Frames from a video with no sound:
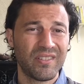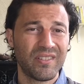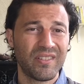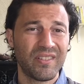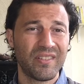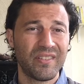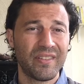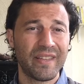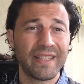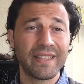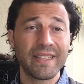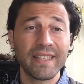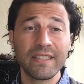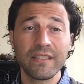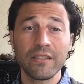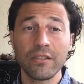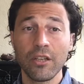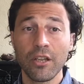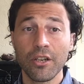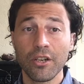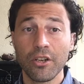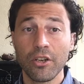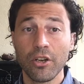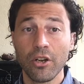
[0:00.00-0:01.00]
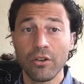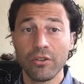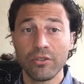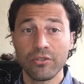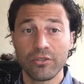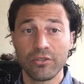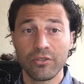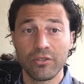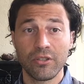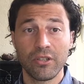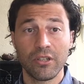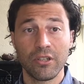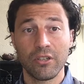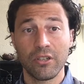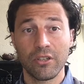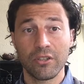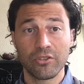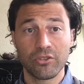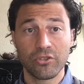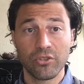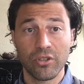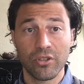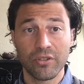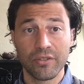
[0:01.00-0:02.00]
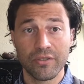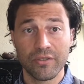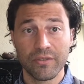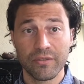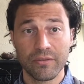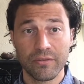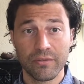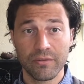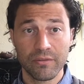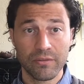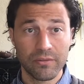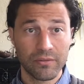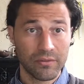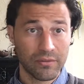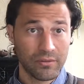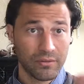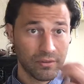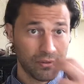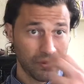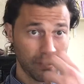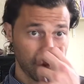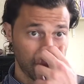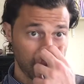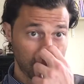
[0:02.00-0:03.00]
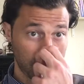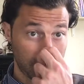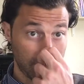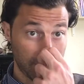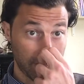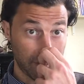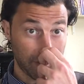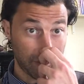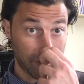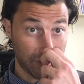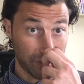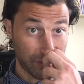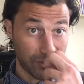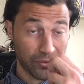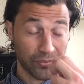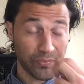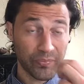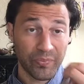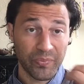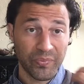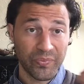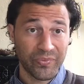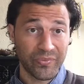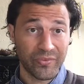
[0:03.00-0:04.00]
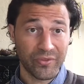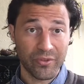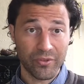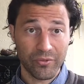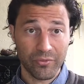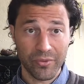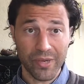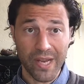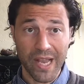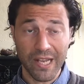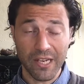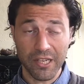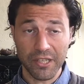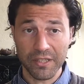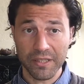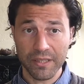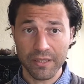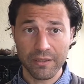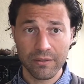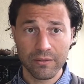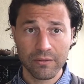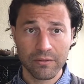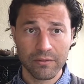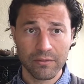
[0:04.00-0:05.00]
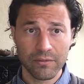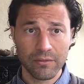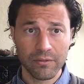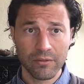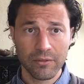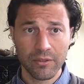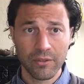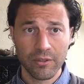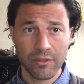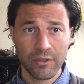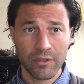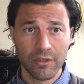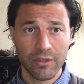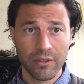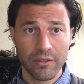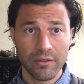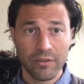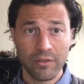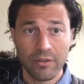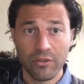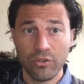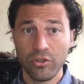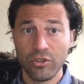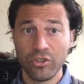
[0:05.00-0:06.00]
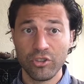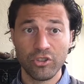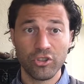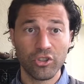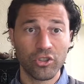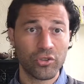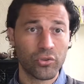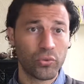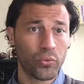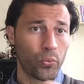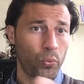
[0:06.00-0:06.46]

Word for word: that takes a lot of courage and a lot of trust in our reality, that you can just